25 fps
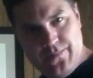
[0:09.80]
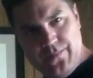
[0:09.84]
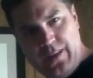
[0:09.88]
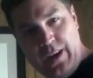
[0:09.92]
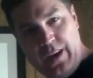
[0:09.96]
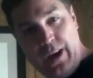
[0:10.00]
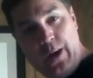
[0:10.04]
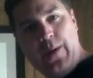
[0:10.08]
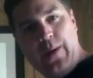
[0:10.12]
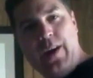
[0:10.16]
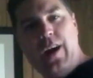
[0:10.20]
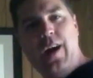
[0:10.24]

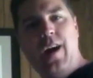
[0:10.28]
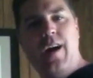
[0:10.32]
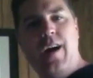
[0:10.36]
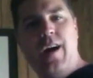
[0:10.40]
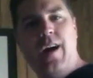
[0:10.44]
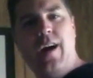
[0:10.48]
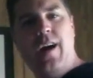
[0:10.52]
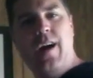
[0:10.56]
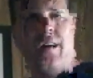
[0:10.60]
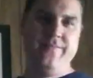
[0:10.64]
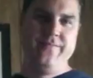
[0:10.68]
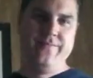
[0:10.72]
here we
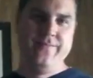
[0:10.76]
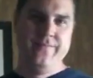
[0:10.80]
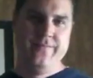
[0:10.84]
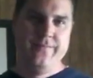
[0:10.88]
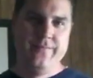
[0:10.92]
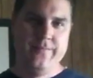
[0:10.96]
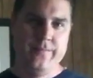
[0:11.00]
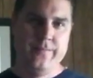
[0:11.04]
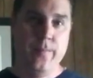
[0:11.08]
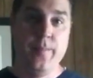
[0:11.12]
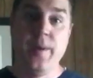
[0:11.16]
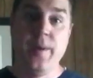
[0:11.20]
are.
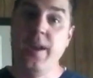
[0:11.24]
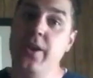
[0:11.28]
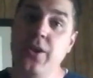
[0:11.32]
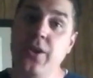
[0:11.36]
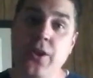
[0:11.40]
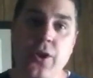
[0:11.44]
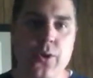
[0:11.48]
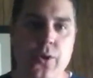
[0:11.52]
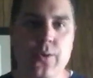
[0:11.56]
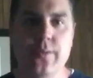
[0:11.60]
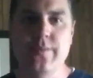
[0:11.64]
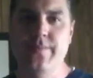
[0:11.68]
Me and
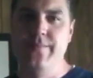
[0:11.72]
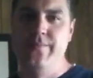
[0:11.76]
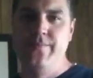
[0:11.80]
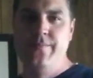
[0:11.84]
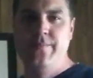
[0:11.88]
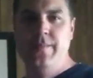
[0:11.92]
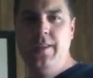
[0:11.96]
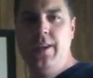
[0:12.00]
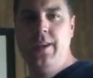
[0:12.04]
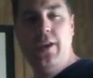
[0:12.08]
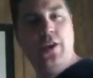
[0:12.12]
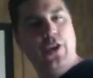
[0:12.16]
you
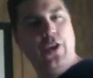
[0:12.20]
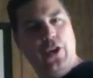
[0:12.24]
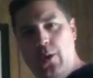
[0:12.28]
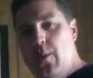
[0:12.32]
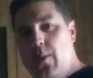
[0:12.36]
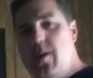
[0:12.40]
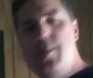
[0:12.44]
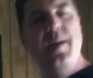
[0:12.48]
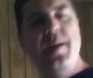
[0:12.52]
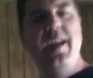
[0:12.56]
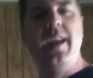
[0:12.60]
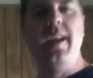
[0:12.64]

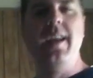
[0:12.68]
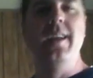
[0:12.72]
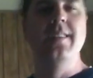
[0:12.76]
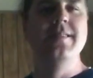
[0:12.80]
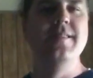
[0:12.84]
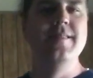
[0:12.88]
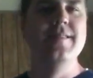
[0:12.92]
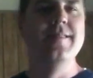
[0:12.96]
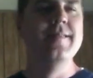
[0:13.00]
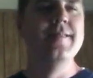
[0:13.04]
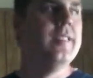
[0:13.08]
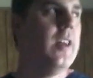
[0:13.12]
and me,
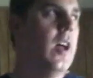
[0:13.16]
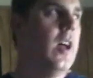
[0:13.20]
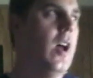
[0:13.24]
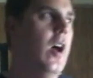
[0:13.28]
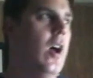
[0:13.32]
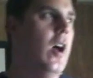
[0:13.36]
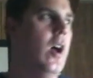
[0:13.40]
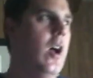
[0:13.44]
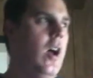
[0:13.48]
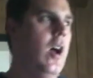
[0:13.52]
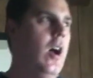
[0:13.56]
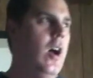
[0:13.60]

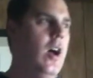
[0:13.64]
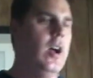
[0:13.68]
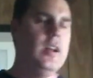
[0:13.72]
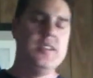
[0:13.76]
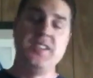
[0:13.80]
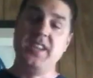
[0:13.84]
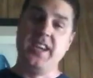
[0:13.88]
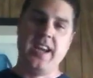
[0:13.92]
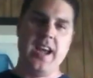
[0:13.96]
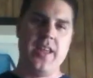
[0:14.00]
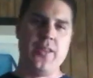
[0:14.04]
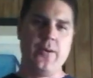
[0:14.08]

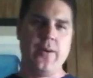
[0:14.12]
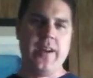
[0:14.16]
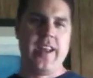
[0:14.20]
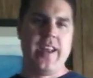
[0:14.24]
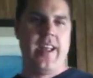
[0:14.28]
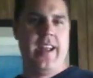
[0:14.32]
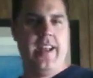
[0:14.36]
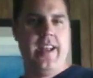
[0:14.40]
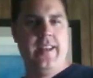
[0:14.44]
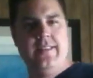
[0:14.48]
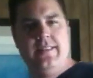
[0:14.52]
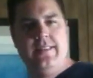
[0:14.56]
together
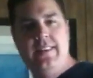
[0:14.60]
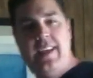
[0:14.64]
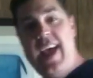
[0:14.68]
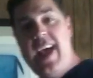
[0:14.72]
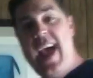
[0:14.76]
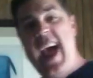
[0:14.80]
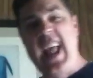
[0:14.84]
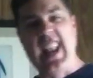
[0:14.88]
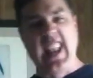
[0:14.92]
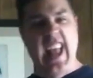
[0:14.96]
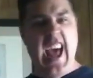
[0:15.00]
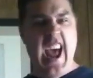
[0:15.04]
again.
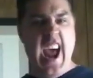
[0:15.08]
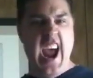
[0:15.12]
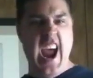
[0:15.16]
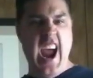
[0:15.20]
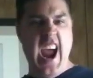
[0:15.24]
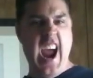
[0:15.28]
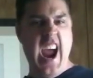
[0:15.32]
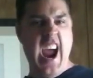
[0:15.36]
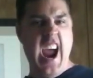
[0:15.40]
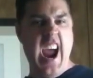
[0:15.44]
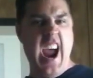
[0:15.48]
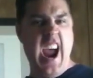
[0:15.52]
At
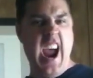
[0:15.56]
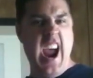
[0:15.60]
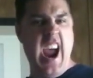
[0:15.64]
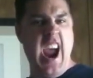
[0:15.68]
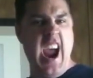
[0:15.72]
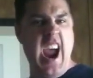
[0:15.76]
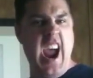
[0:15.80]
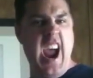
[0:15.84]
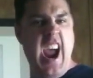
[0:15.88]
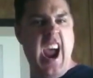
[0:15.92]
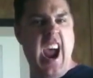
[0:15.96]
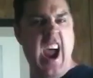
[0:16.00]

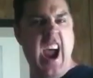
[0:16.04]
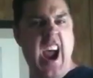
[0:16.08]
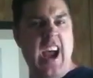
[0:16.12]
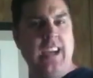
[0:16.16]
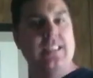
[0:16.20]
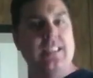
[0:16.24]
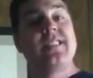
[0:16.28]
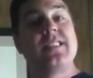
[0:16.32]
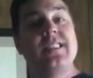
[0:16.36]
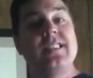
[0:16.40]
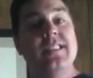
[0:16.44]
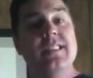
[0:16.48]

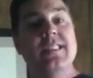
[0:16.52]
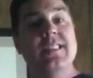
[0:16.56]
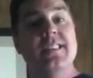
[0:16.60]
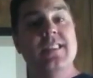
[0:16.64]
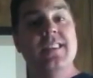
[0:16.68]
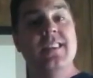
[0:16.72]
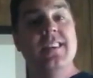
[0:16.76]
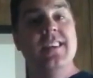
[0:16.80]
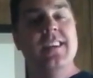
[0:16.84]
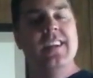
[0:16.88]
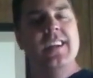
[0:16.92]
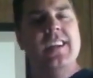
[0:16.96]
last!
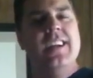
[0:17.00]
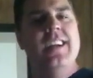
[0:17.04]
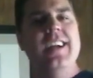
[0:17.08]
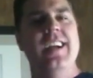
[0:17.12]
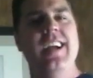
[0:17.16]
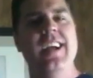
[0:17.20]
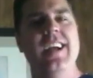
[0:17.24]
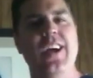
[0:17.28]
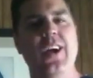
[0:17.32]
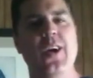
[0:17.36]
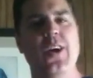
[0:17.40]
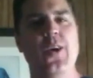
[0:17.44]

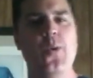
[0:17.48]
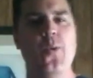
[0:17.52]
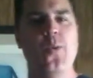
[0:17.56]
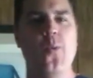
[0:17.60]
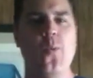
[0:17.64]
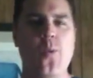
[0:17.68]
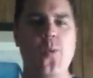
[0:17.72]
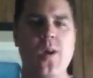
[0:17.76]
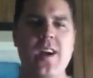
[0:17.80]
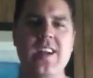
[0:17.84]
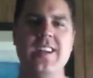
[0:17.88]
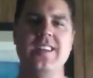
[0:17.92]

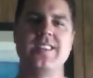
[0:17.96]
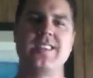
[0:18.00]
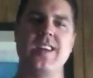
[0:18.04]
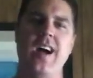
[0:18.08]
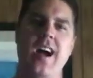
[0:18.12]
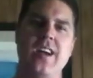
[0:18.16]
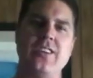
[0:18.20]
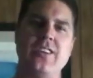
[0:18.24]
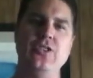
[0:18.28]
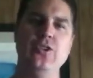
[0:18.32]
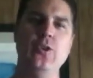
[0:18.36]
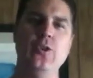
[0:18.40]
We're going to
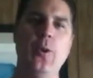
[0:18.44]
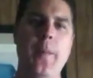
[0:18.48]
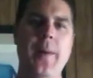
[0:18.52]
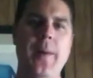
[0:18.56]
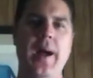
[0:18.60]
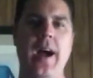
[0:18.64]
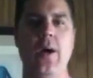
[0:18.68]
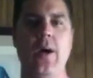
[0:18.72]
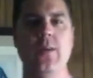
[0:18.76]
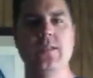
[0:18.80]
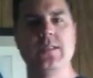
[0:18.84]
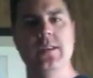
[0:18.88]
talk to you
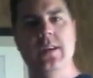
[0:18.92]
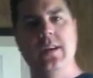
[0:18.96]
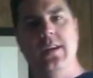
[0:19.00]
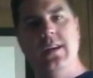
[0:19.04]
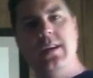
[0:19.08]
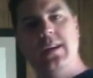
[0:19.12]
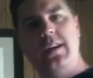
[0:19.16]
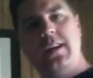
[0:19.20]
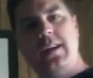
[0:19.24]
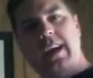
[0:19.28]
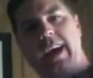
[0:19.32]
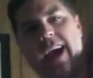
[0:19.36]
about
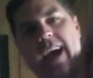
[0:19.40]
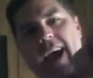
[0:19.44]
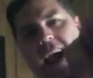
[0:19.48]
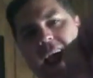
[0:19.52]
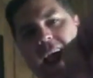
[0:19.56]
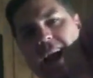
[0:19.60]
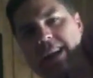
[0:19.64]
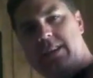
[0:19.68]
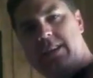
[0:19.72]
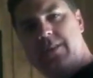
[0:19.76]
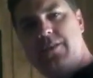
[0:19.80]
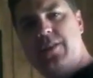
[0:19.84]

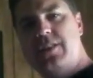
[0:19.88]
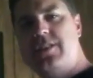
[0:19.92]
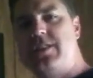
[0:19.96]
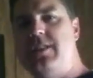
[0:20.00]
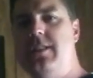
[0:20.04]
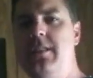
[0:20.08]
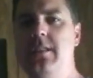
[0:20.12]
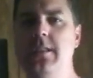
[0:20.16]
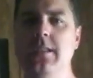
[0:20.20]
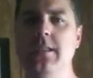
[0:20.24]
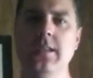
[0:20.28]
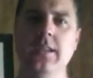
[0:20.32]

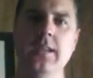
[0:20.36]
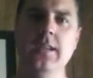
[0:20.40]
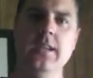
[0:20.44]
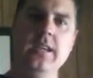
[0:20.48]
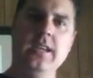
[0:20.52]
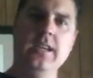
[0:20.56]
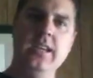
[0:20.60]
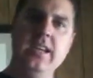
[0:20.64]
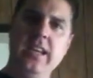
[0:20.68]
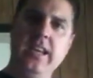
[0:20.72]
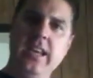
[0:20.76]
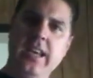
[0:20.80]
Activision
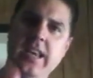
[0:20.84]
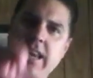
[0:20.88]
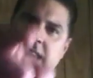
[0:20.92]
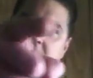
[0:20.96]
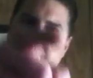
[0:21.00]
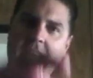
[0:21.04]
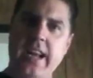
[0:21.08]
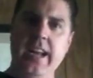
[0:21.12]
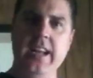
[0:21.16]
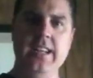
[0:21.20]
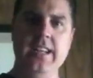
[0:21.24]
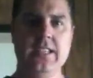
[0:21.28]

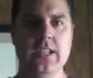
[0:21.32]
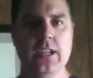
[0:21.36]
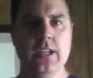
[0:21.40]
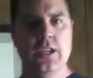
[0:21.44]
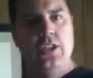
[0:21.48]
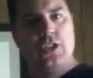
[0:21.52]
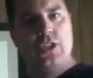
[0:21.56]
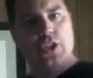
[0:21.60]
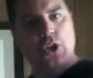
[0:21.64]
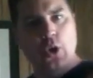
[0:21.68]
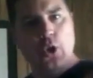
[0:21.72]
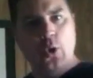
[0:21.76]
needs
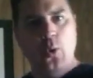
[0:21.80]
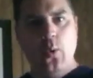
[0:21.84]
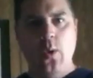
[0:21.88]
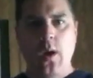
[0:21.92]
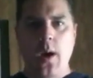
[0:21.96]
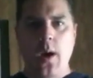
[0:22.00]
to